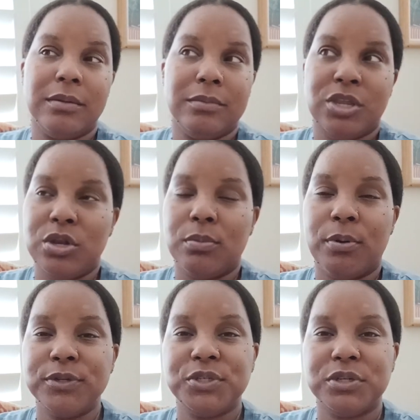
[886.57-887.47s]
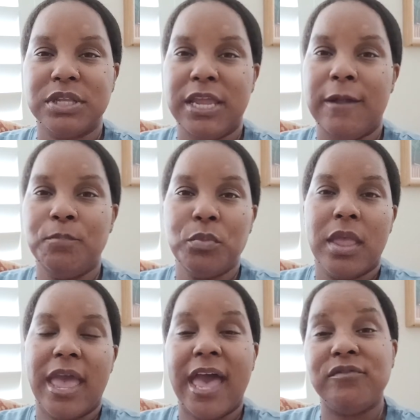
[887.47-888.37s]
personally
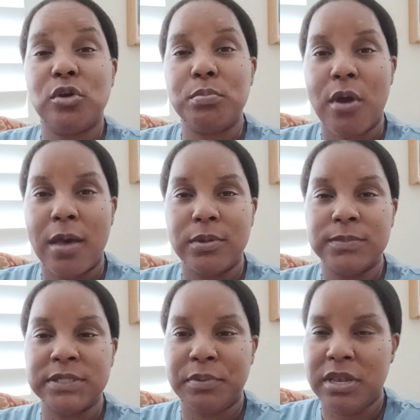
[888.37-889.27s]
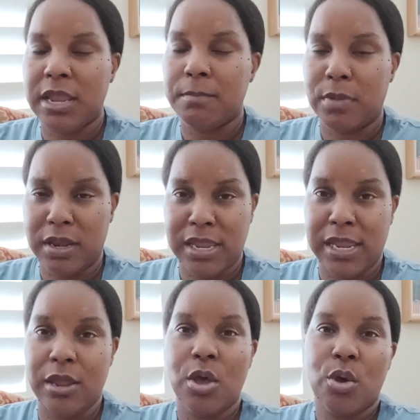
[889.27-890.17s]
have no problem spending
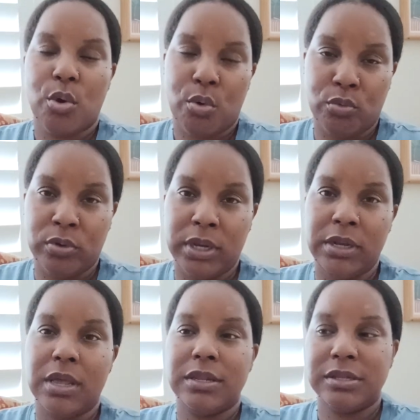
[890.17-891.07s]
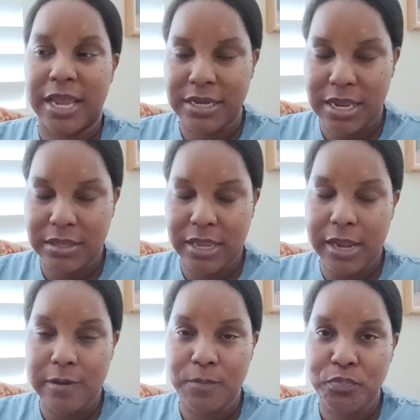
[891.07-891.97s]
money on Lightning
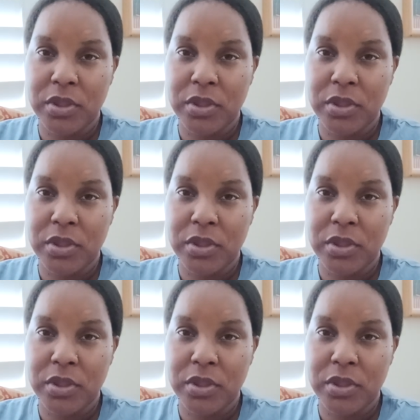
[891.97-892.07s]
Lane.